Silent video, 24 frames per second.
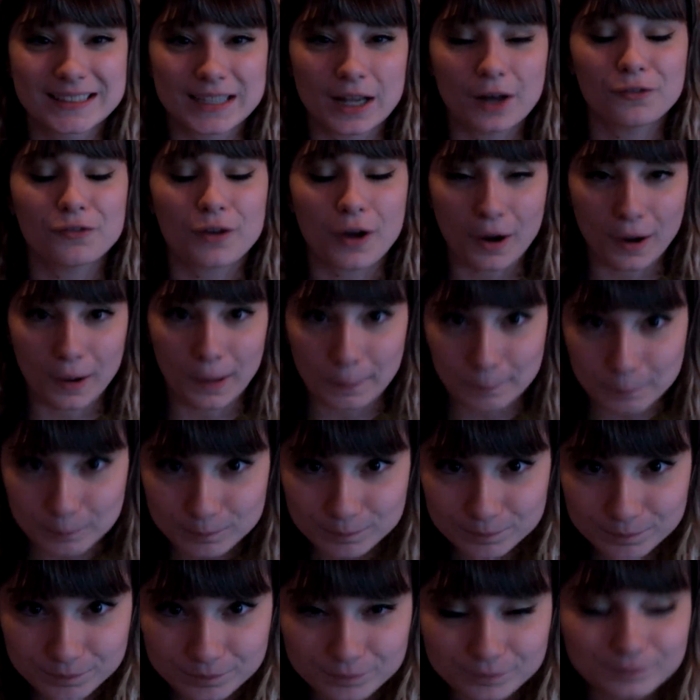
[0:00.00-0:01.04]
self-harm.
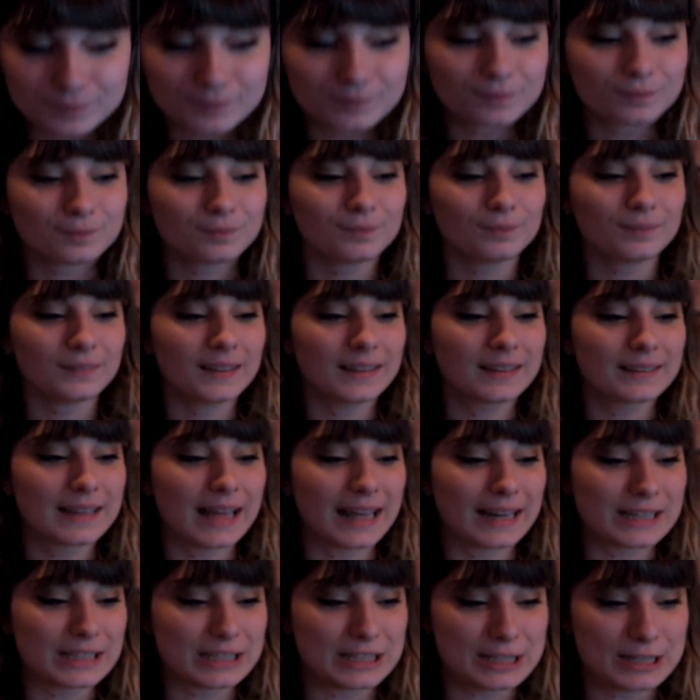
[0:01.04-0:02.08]

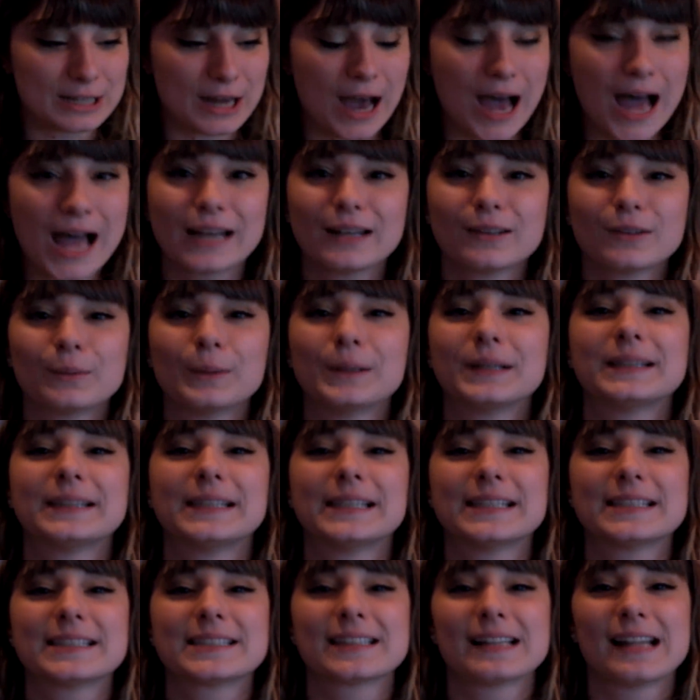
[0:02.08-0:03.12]
That is not what
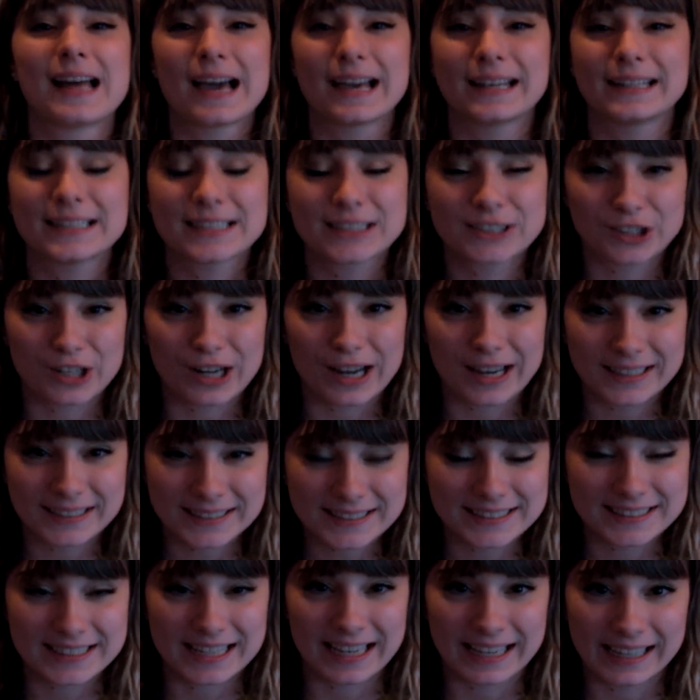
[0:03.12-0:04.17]
this line is trying to
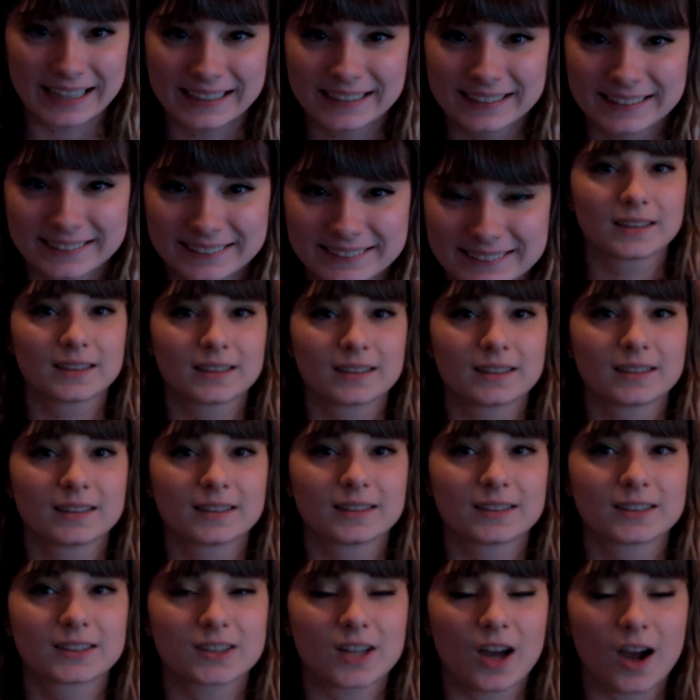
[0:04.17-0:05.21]
say.
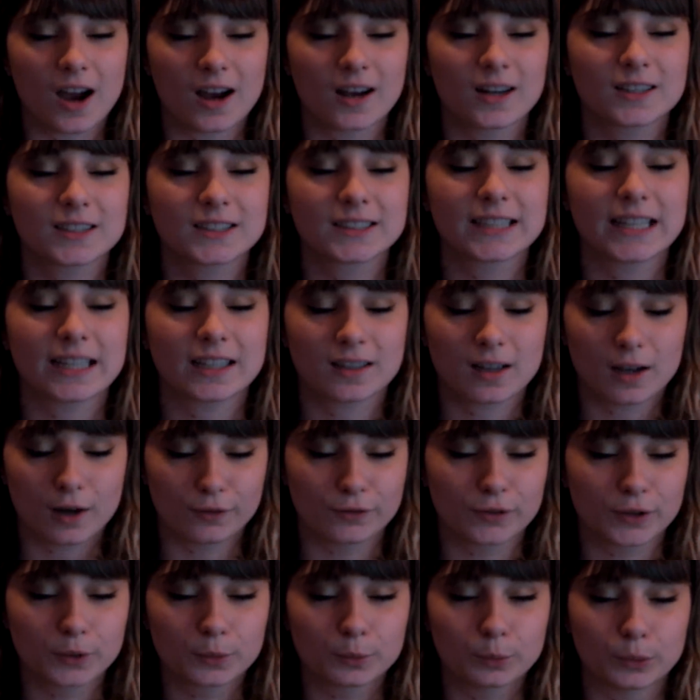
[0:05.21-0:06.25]
Scars that
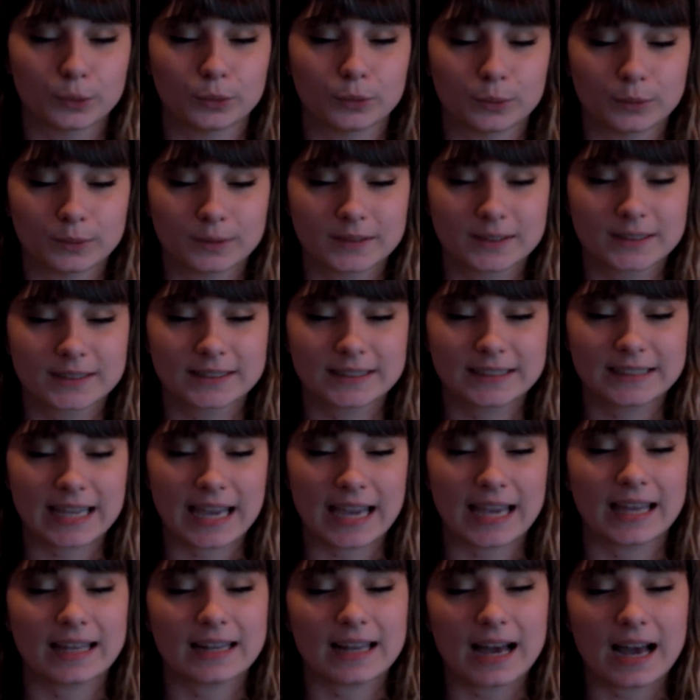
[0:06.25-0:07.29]
cover wounds
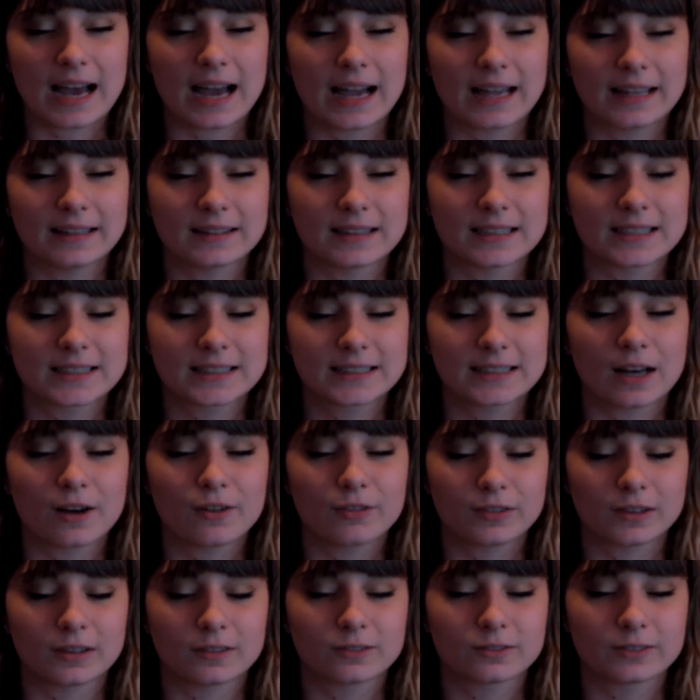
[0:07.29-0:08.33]
can't hide the
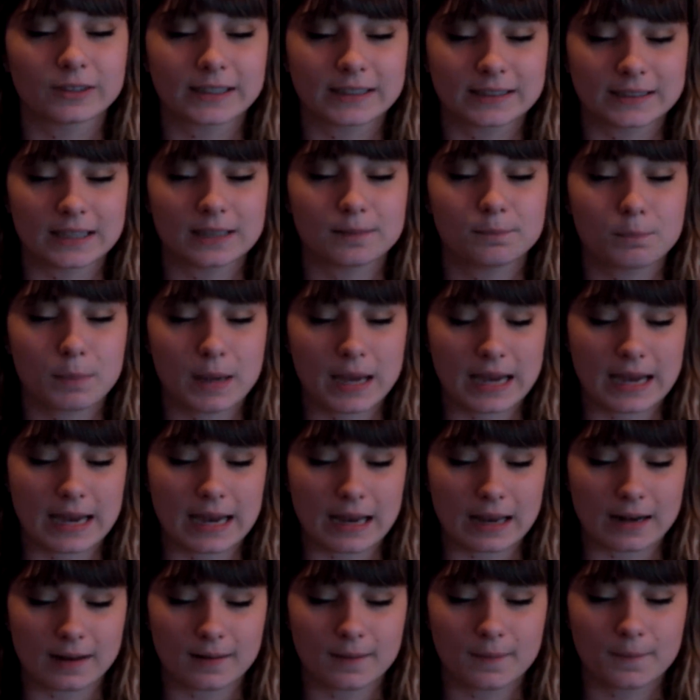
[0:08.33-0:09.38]
self-inflicted
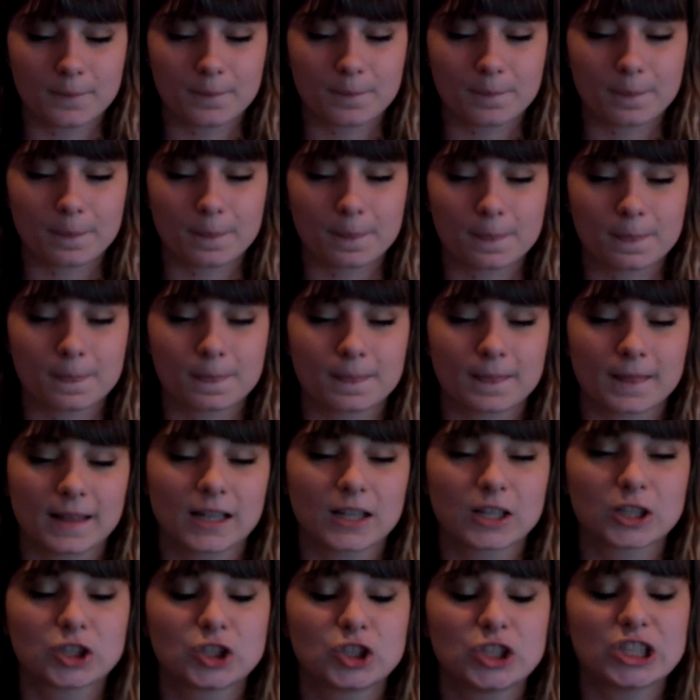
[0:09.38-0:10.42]
pain.
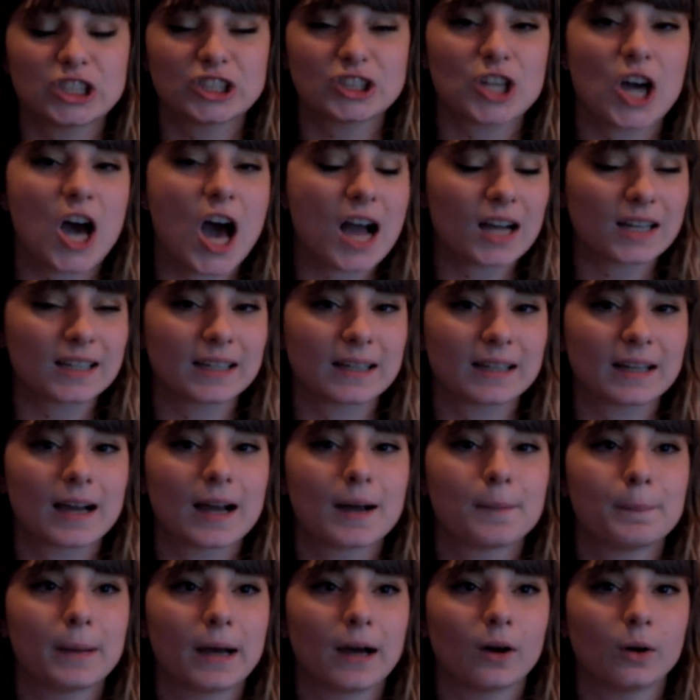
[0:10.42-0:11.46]
She's talking
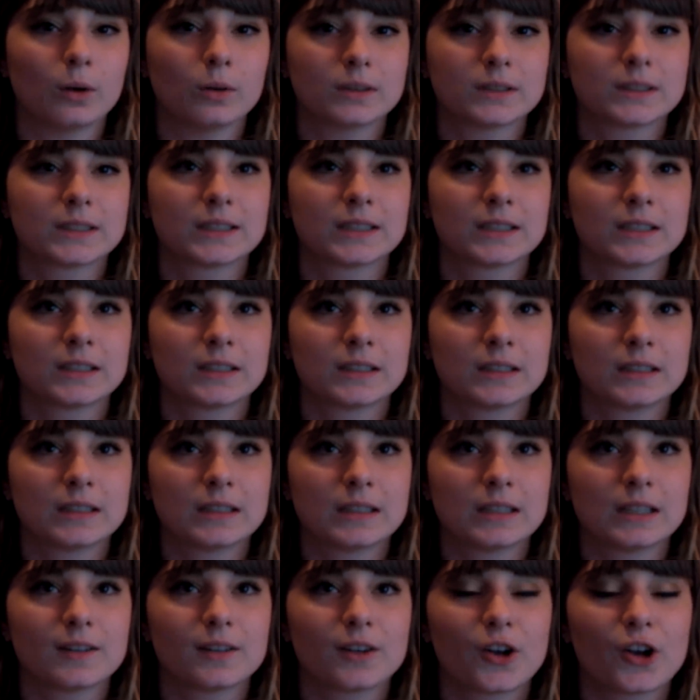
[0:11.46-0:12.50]
about
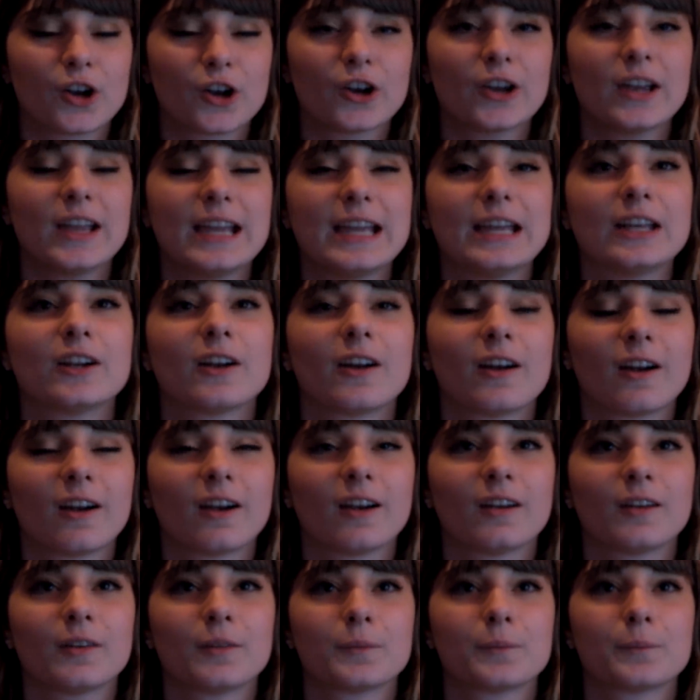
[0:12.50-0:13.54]
her
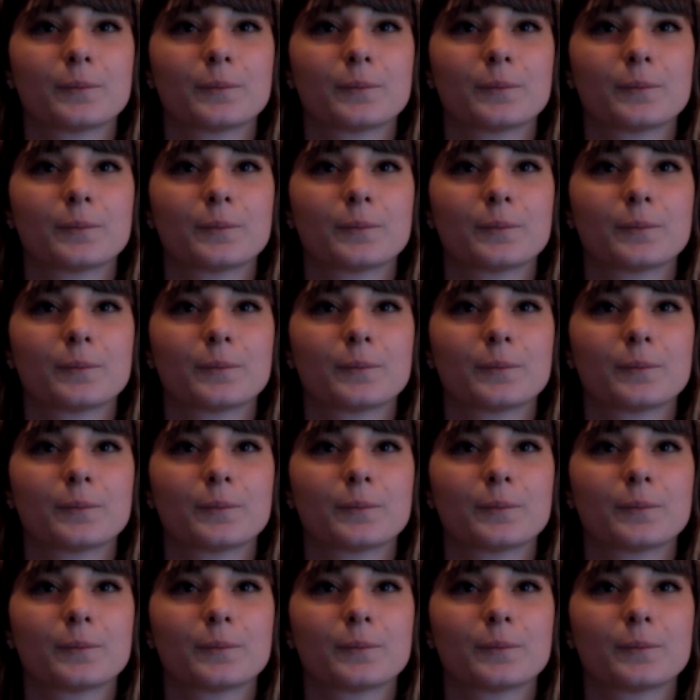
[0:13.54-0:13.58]
inner